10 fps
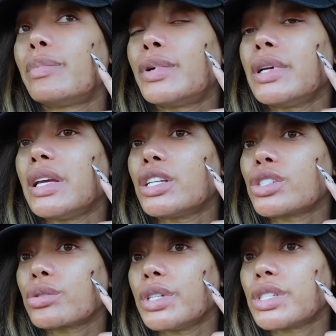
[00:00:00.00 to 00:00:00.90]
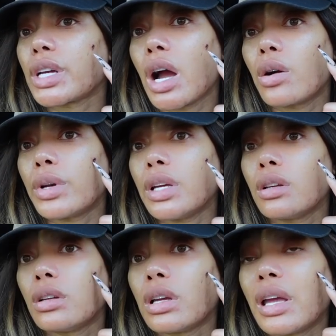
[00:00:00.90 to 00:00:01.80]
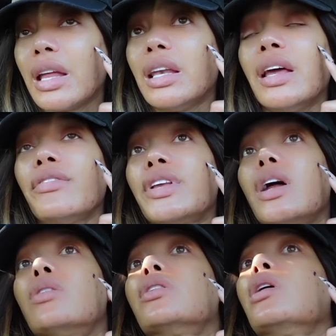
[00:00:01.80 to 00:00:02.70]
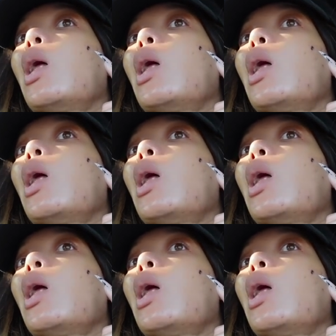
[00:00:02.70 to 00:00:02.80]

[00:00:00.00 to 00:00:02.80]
put astringent on it and left it on there.